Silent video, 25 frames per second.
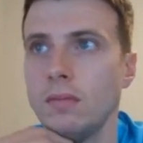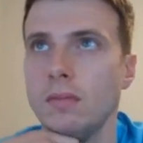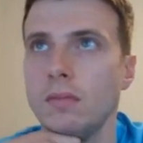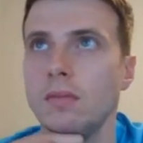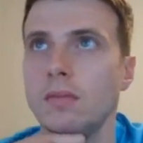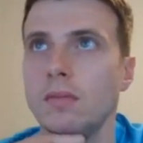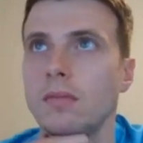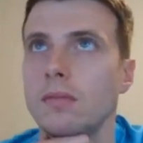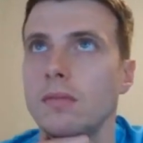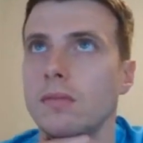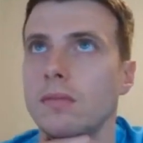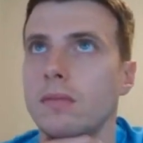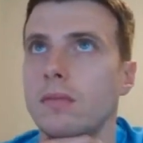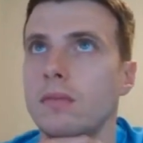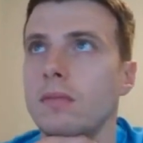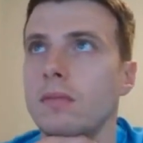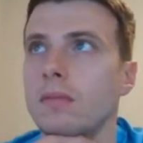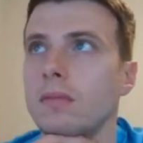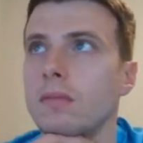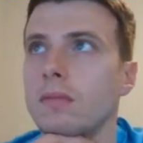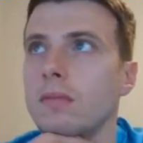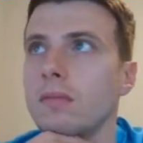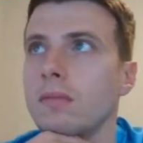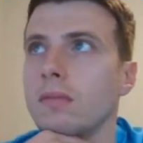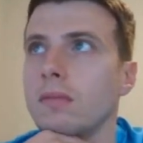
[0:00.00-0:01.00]

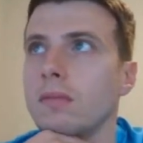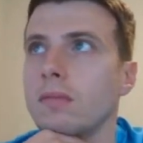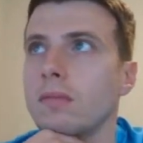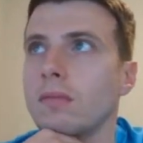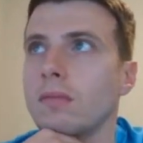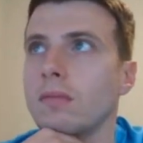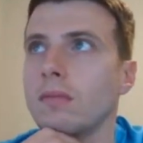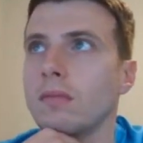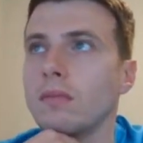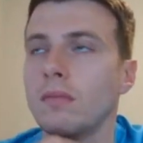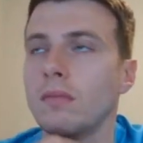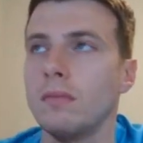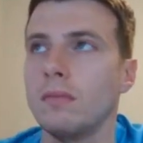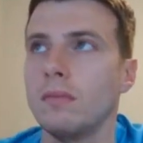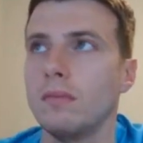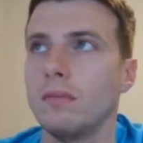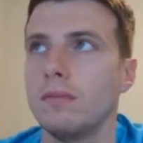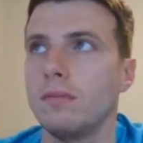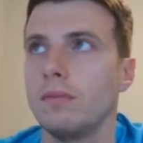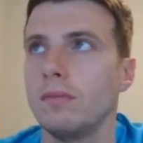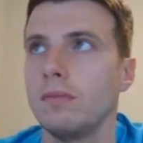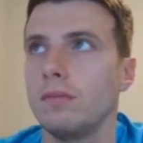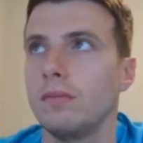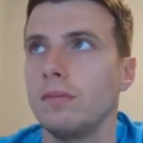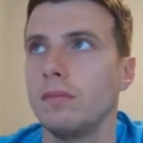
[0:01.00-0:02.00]

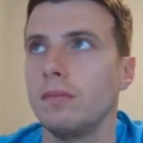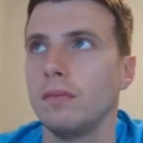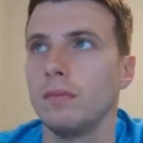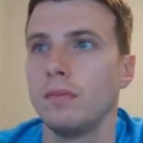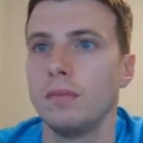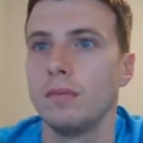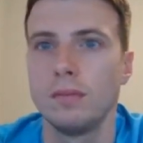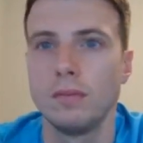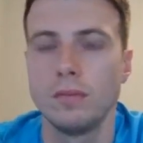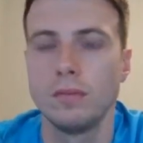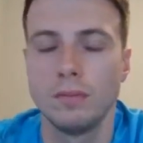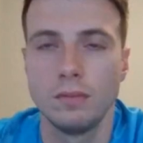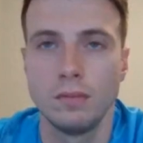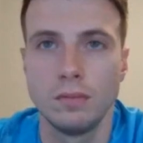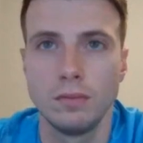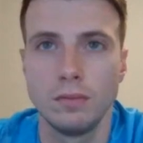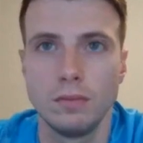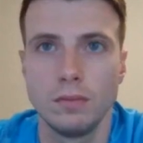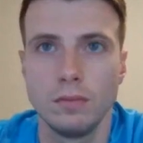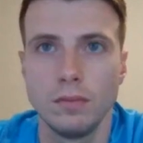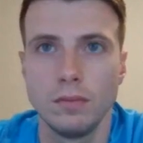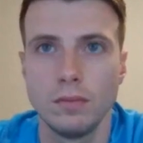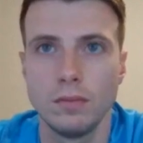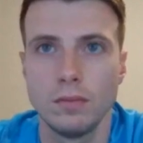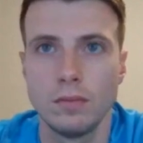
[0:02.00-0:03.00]

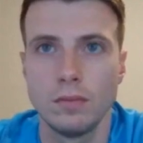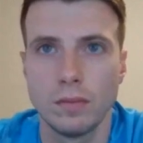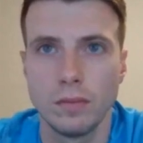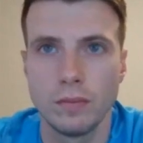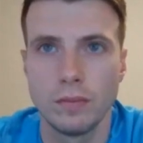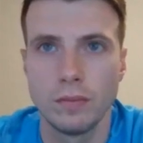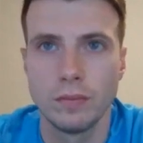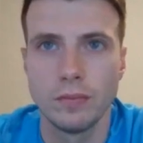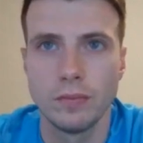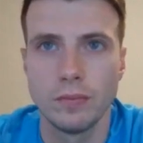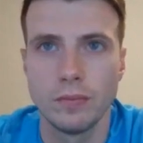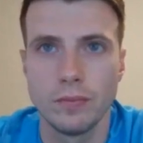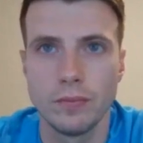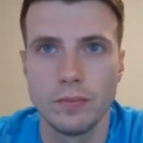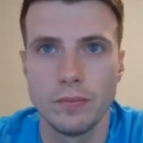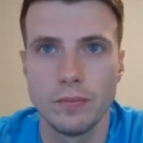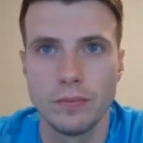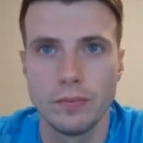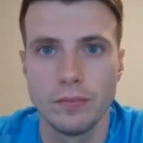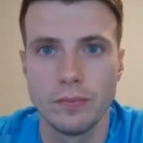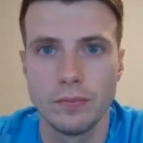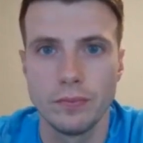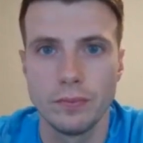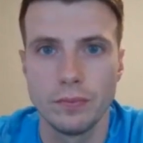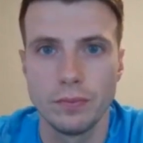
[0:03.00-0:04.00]

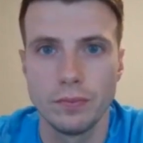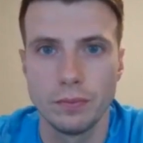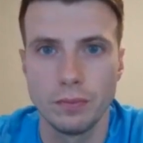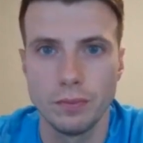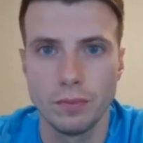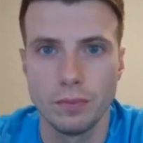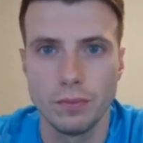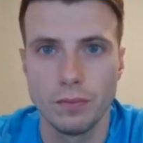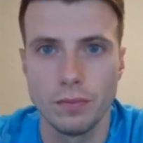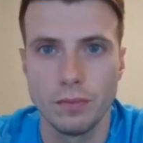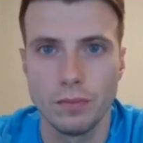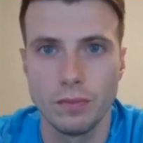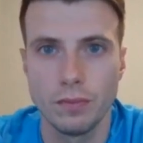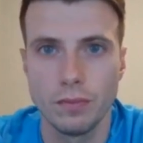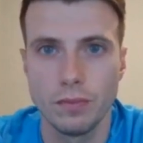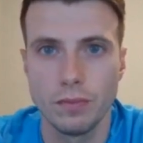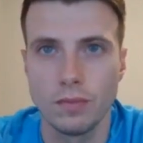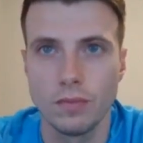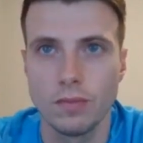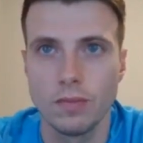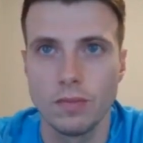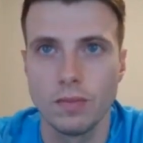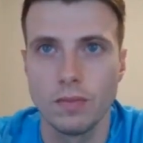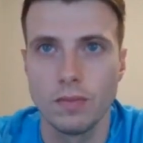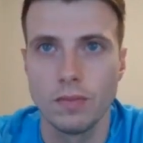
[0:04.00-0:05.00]

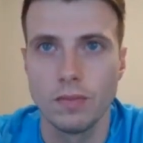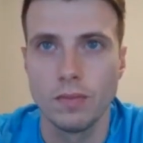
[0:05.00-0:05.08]
No words are spoken by the person on screen.